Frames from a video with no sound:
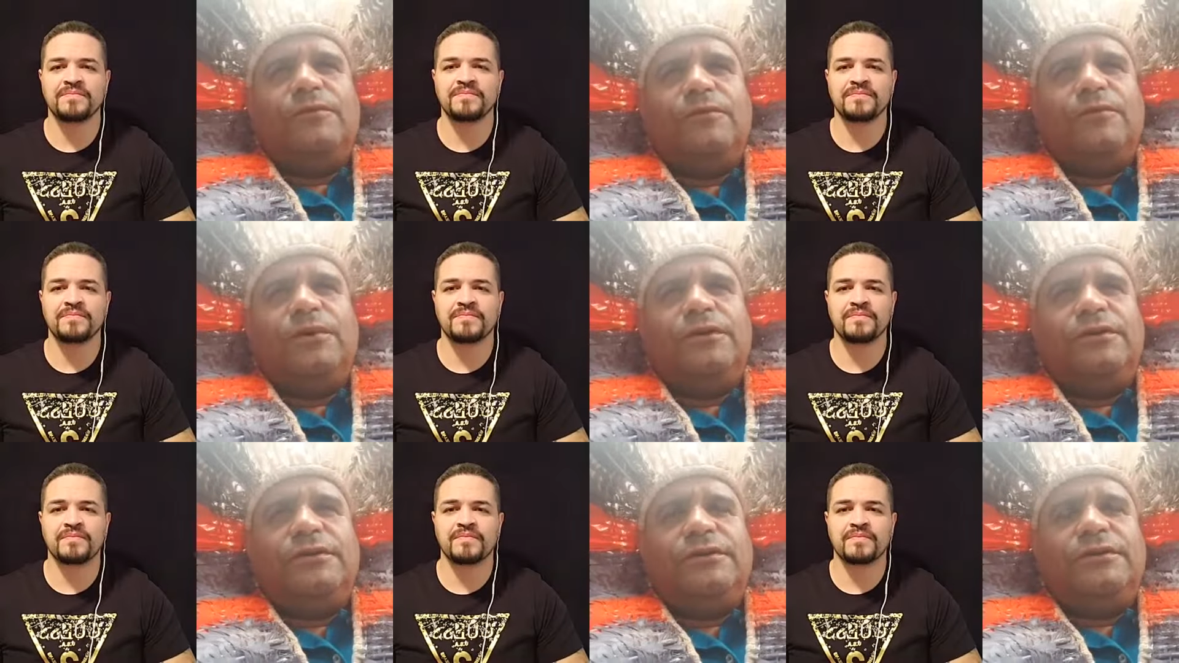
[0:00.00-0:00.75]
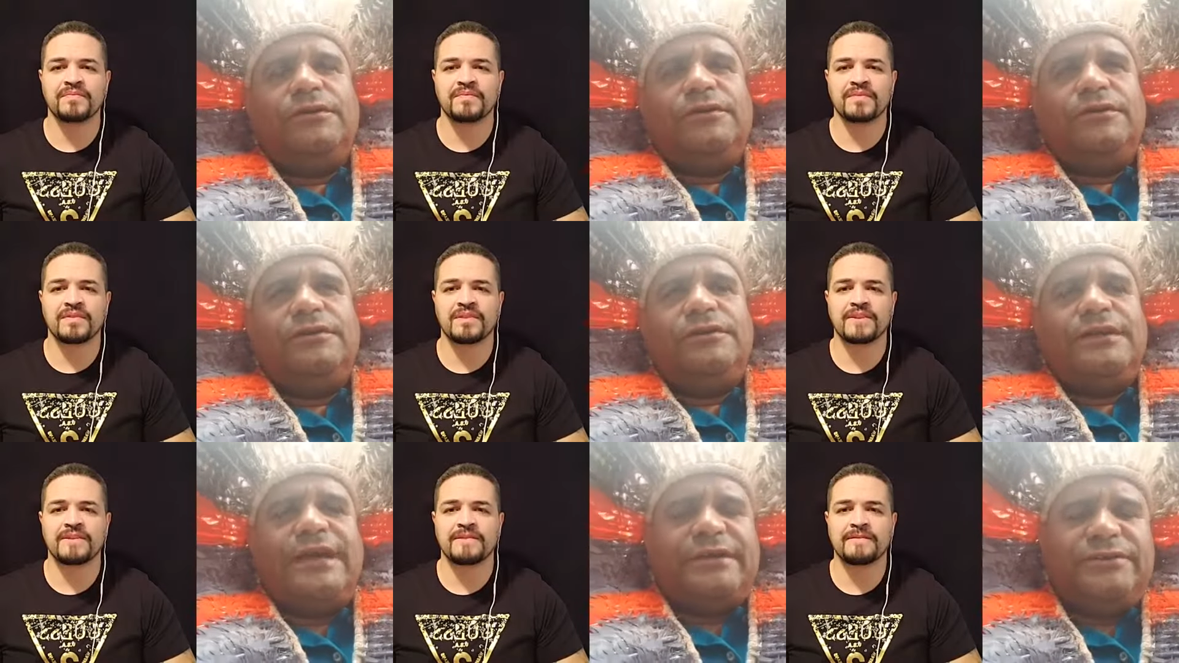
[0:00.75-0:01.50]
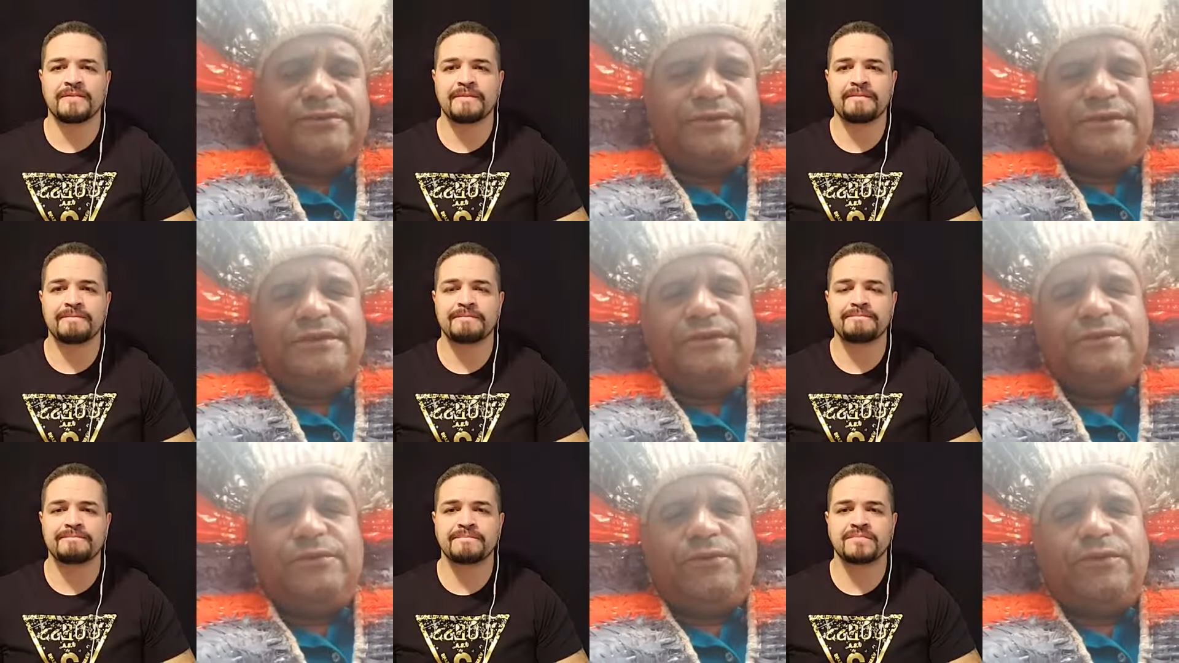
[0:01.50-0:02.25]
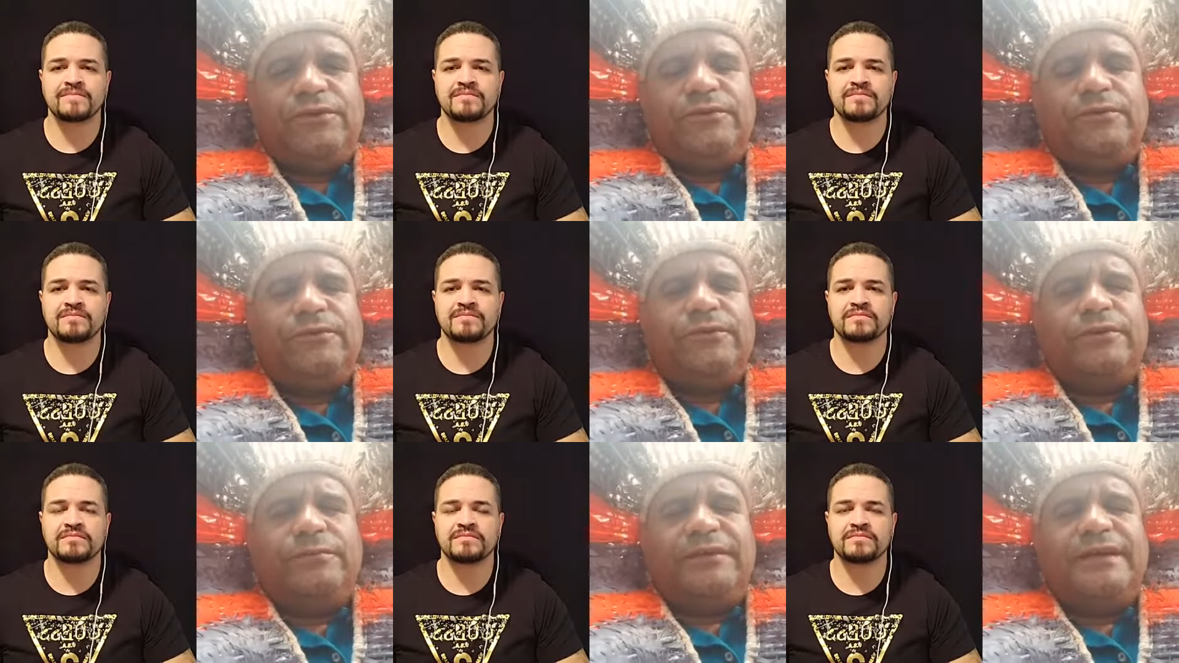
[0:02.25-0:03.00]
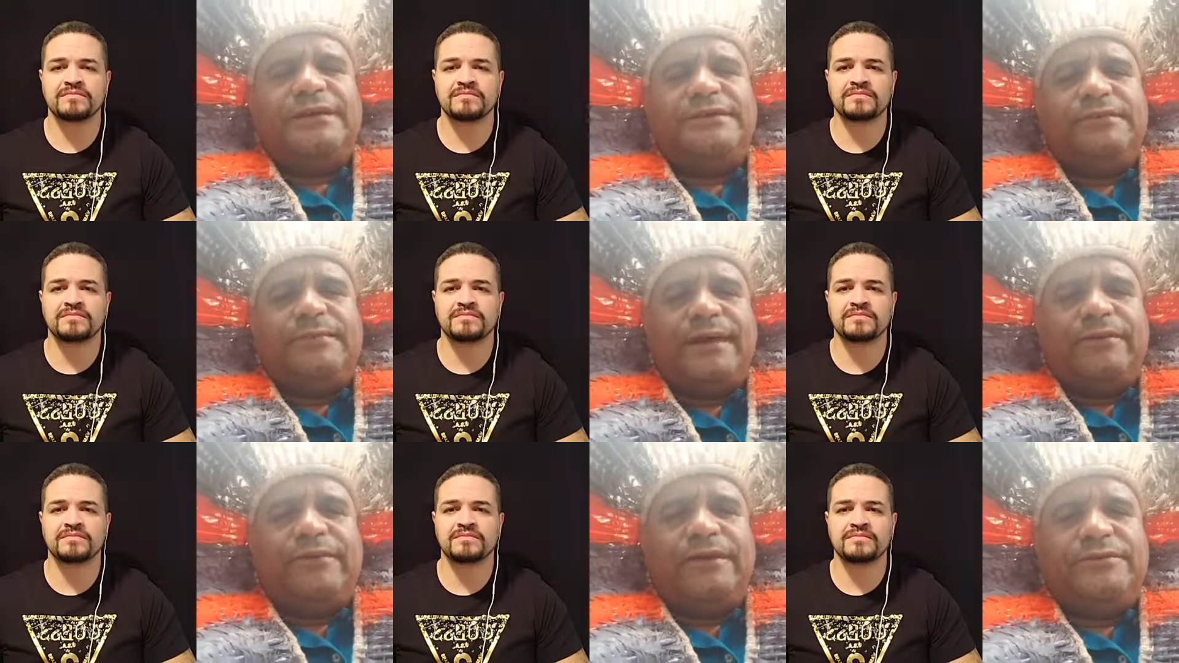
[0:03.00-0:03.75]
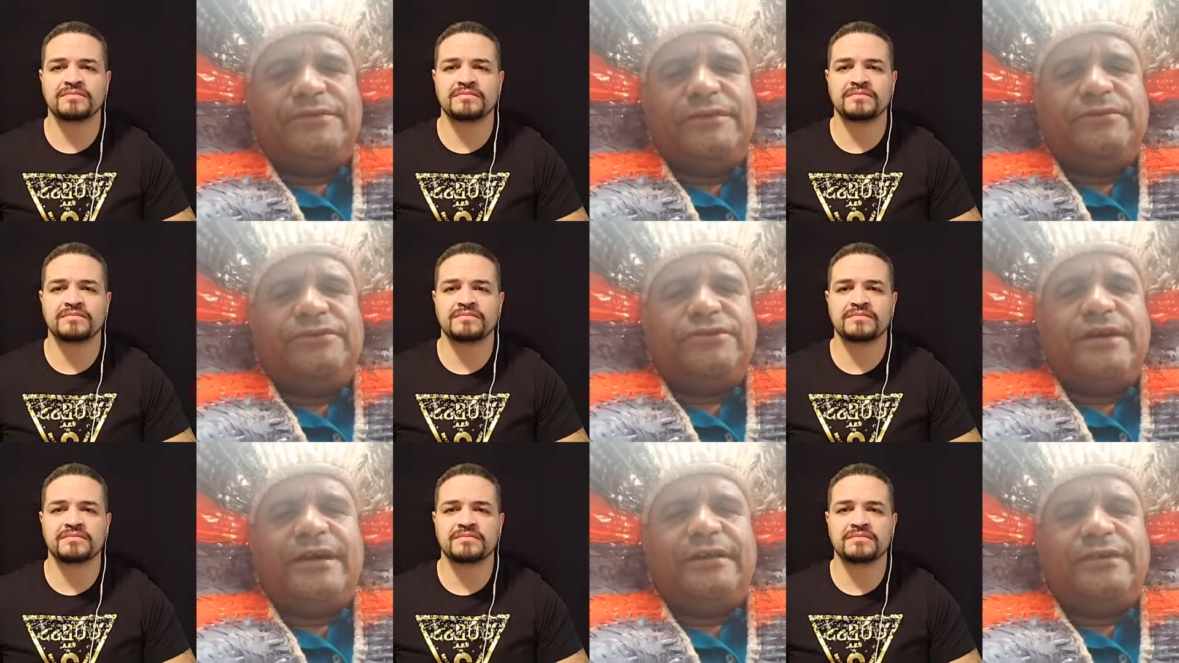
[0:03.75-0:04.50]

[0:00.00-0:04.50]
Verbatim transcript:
Speaker 1: Well, the actual seeds were were planted back when I was a little child.